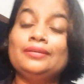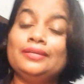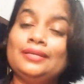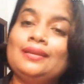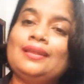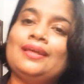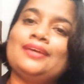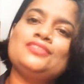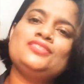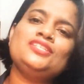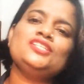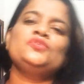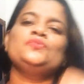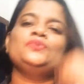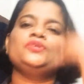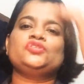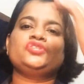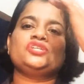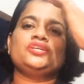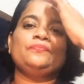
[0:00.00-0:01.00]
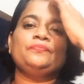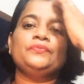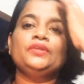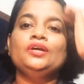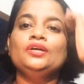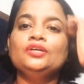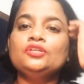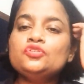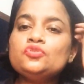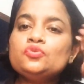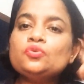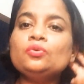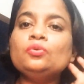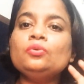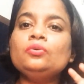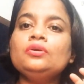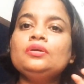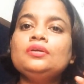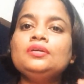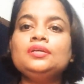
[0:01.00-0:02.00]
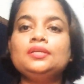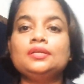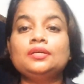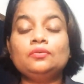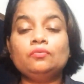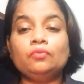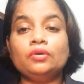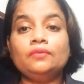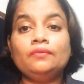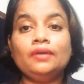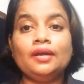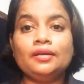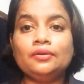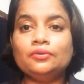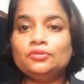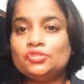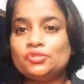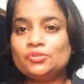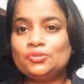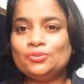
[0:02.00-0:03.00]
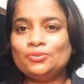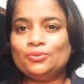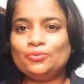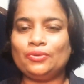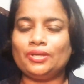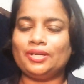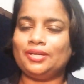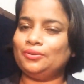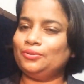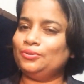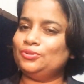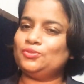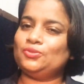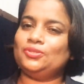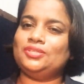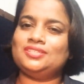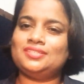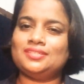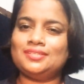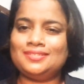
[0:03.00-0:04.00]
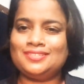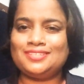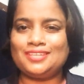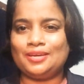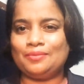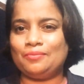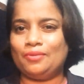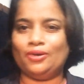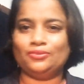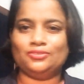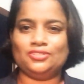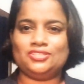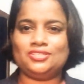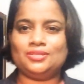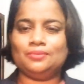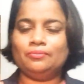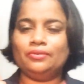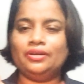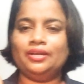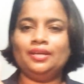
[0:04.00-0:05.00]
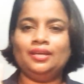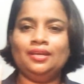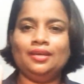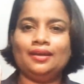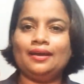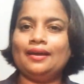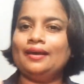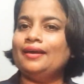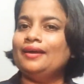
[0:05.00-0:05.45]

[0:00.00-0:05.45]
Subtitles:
real situation. So here what we are going to do, we are going to discuss about the summary